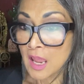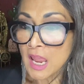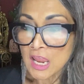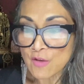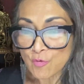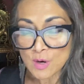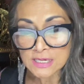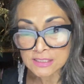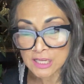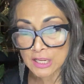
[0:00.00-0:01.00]
If we
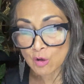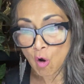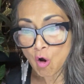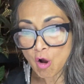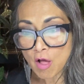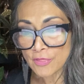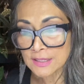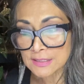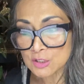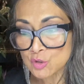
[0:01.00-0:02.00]
take all
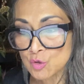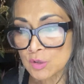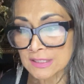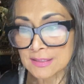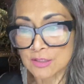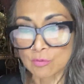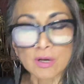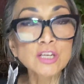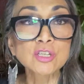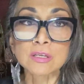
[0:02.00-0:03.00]
this into
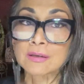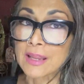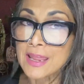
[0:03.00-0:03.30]
consideration,